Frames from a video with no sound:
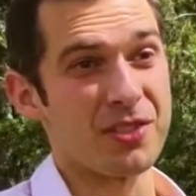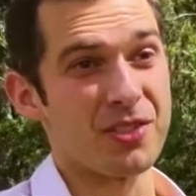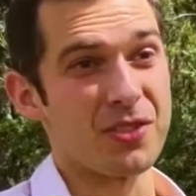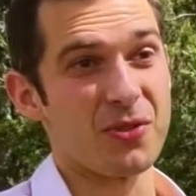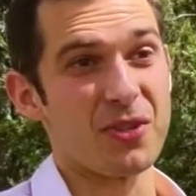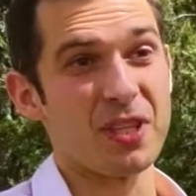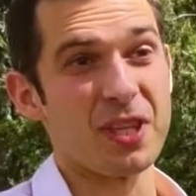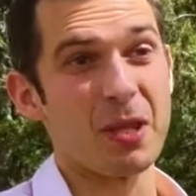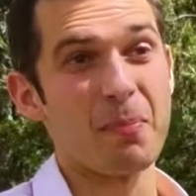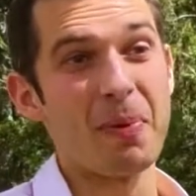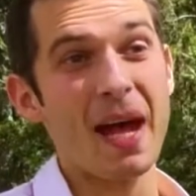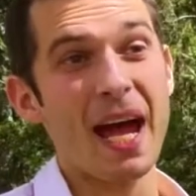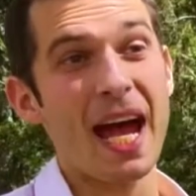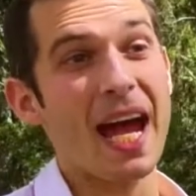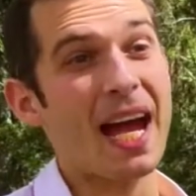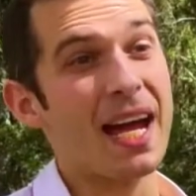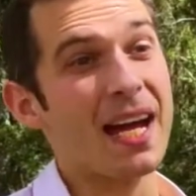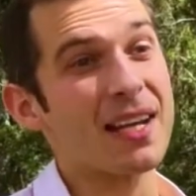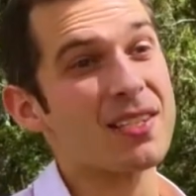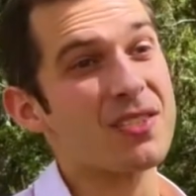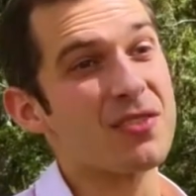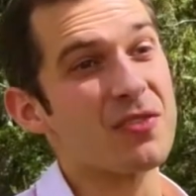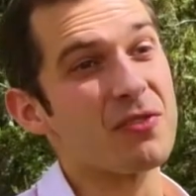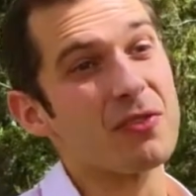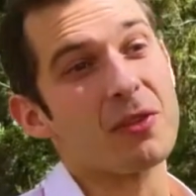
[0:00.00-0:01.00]
So in the
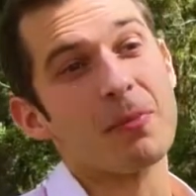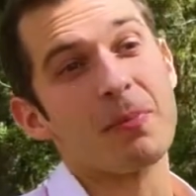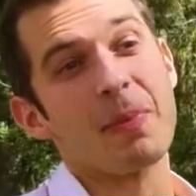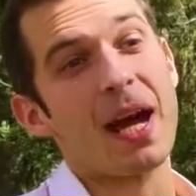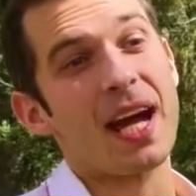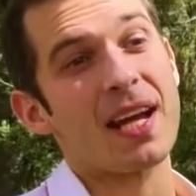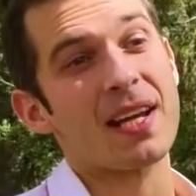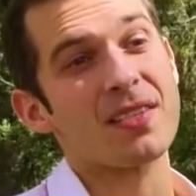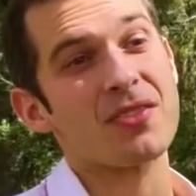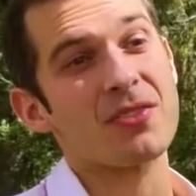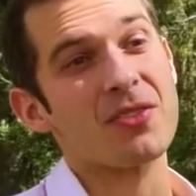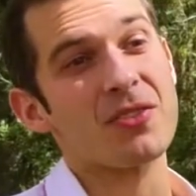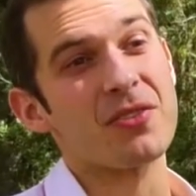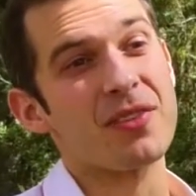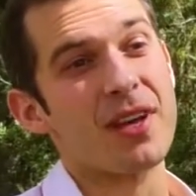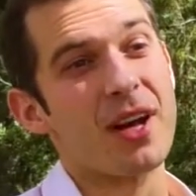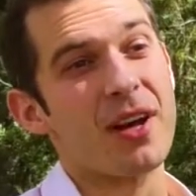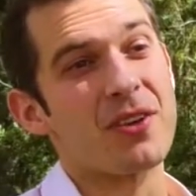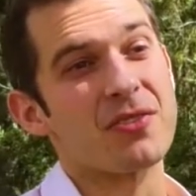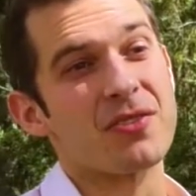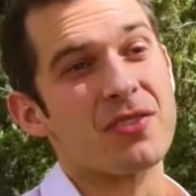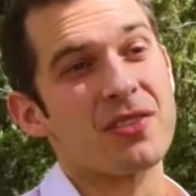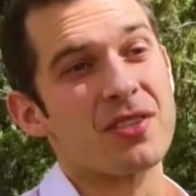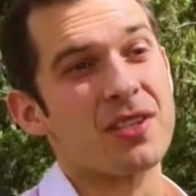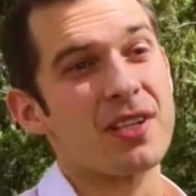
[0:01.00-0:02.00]
past, over the past
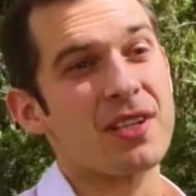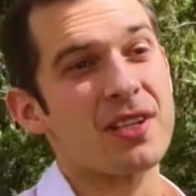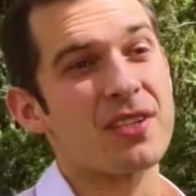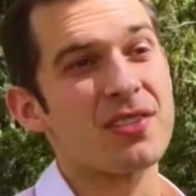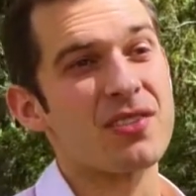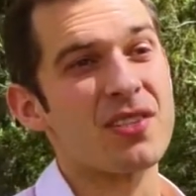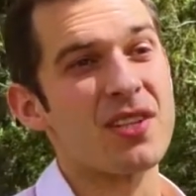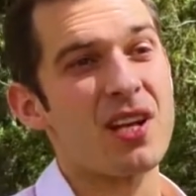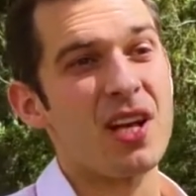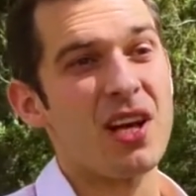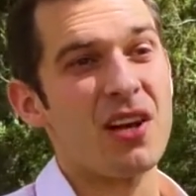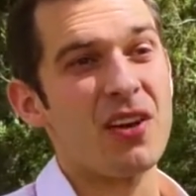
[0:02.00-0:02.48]
2,000 years,